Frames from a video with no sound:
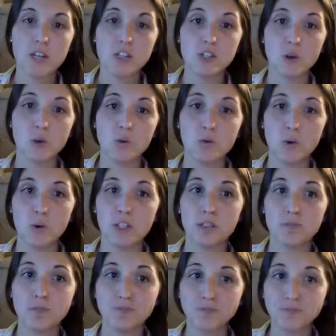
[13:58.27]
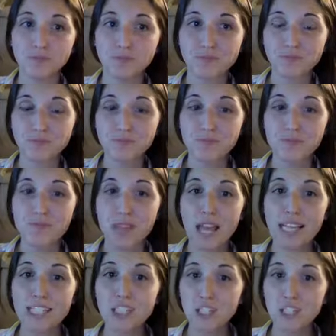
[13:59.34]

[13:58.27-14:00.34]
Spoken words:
So for a